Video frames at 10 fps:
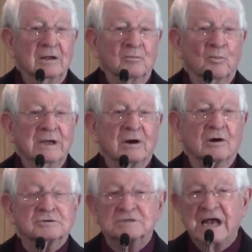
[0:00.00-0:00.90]
We
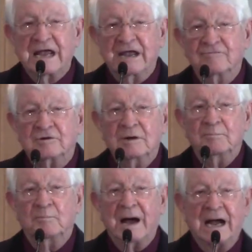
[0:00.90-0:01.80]
are
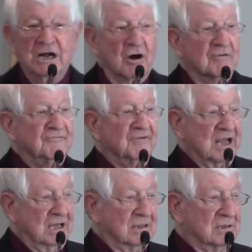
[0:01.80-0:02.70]
saved by our
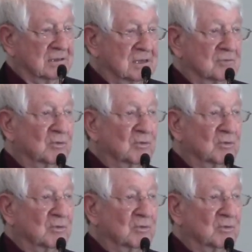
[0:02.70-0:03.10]
faith.